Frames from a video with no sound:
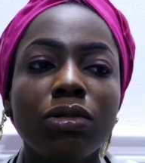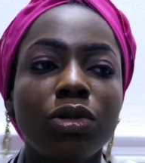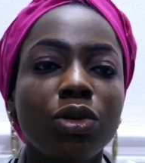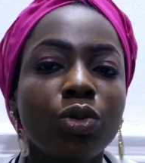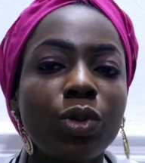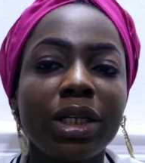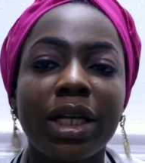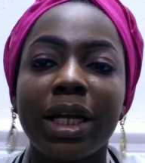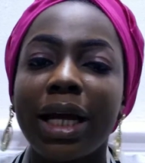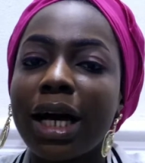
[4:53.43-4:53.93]

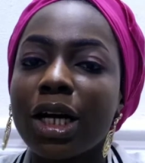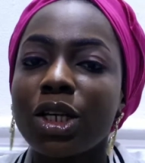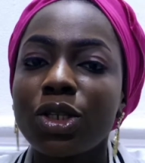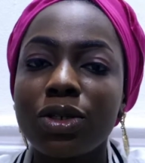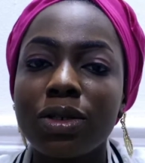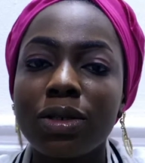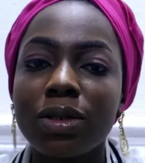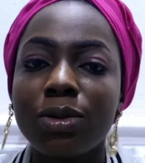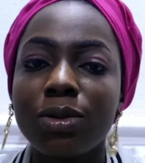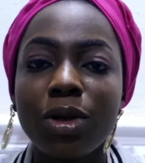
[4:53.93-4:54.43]
when they ask
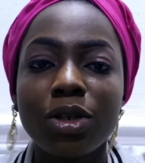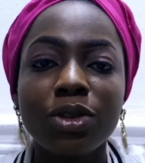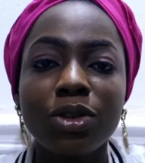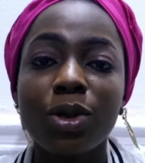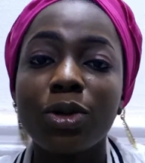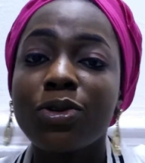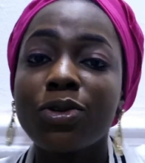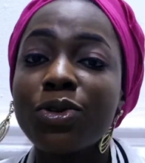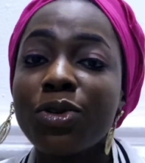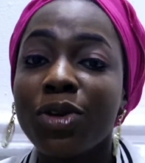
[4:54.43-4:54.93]
you what do you
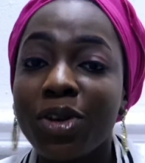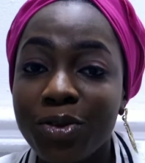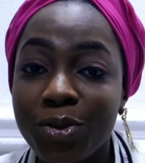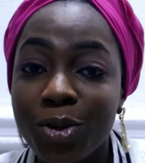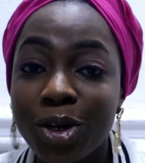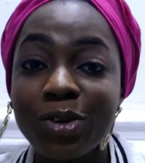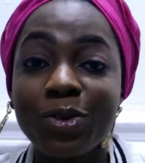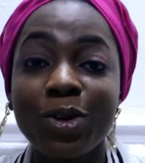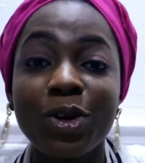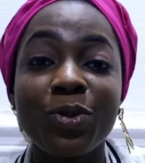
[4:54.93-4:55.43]
want to do,
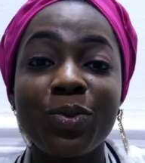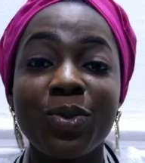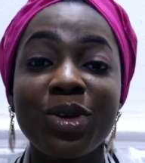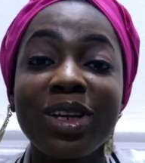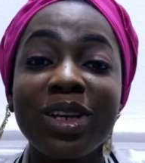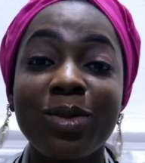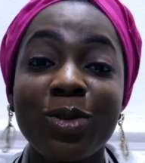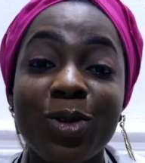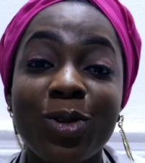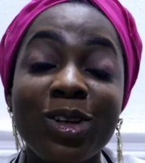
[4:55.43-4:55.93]
what do
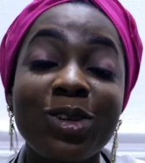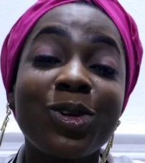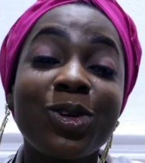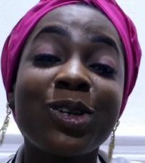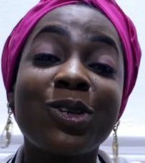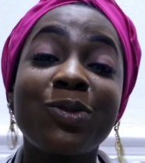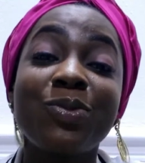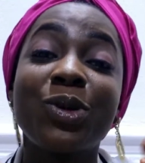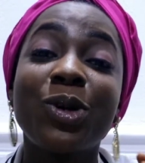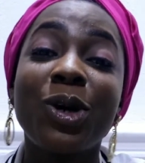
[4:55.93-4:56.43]
you
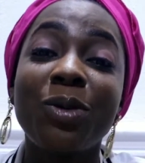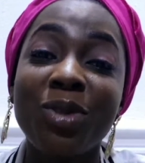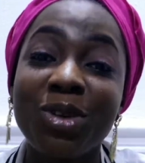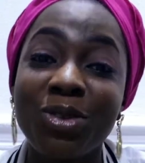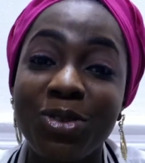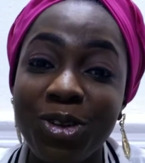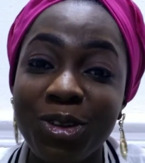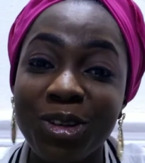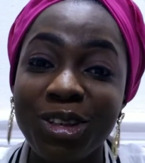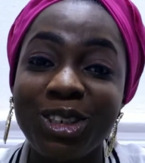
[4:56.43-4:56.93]
want to become in
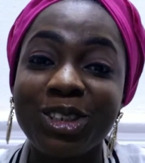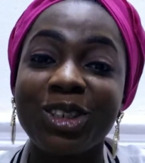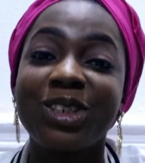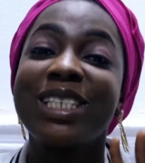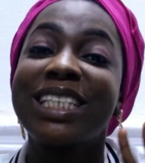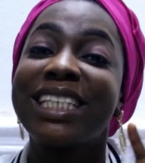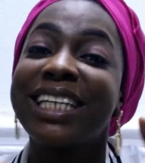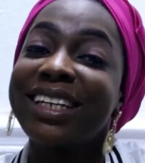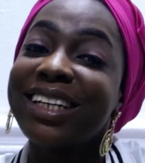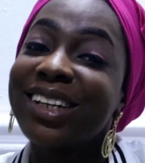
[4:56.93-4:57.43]
future, you
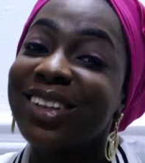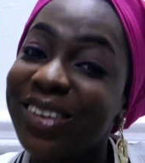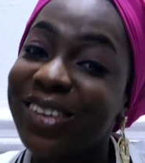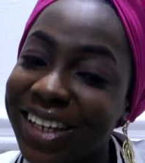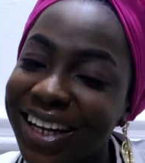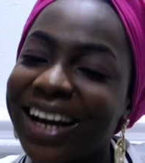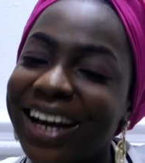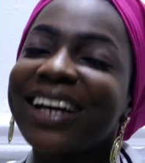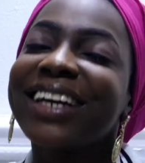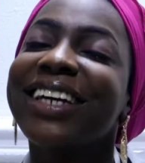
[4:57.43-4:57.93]
say
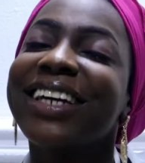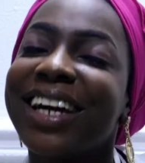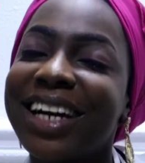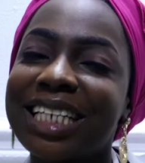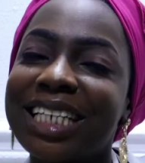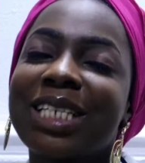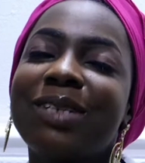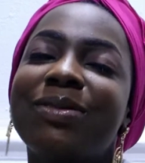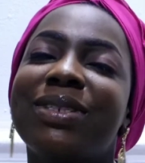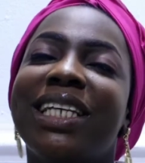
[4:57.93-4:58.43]
lawyer, yeah,
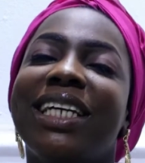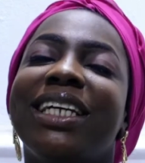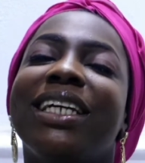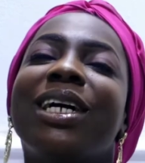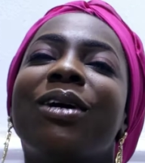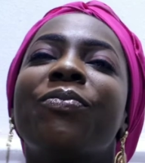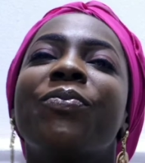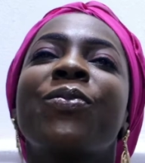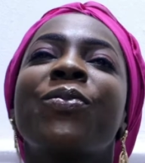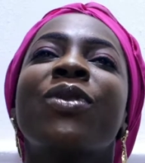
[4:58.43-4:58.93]
something like that.